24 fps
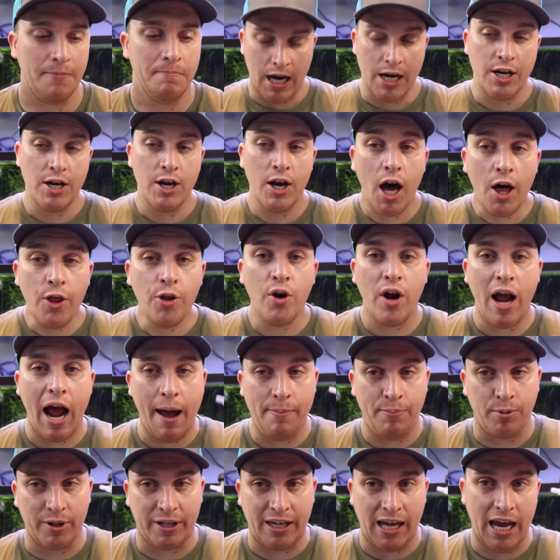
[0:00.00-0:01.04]
Another
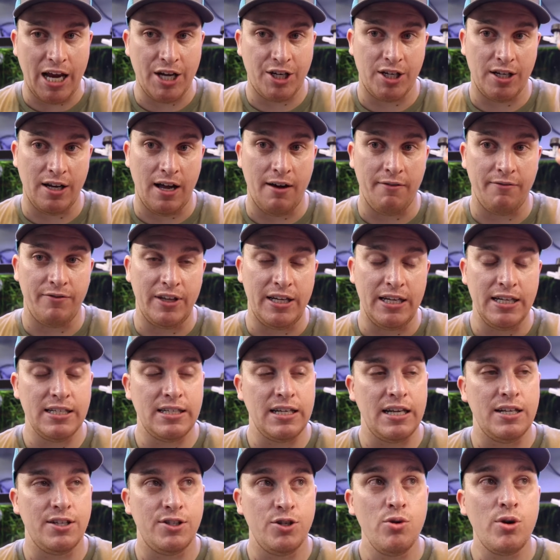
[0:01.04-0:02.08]
application of these
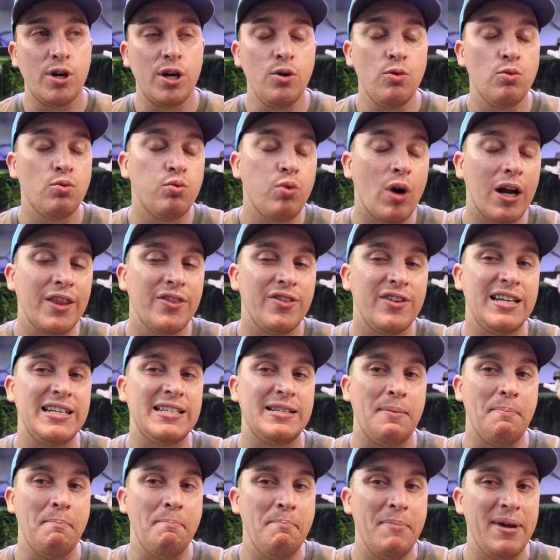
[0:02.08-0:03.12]
is you can run
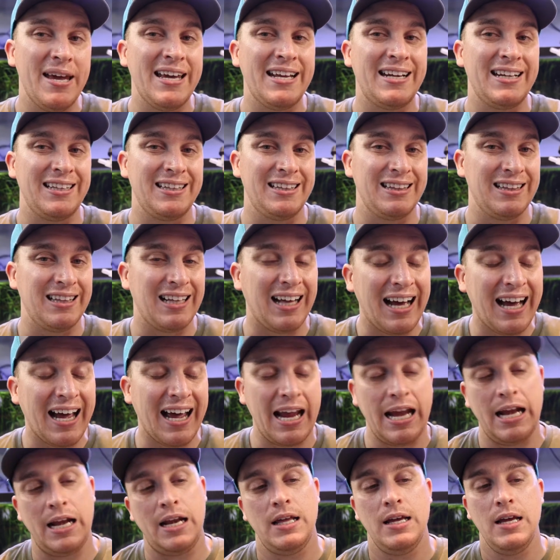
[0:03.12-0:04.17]
these
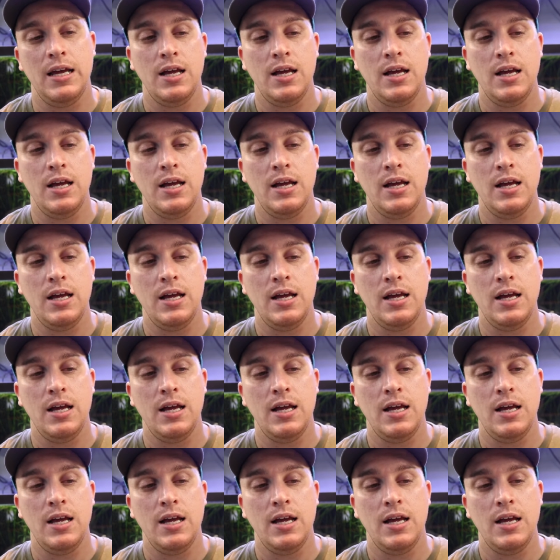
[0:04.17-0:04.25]
mid-line.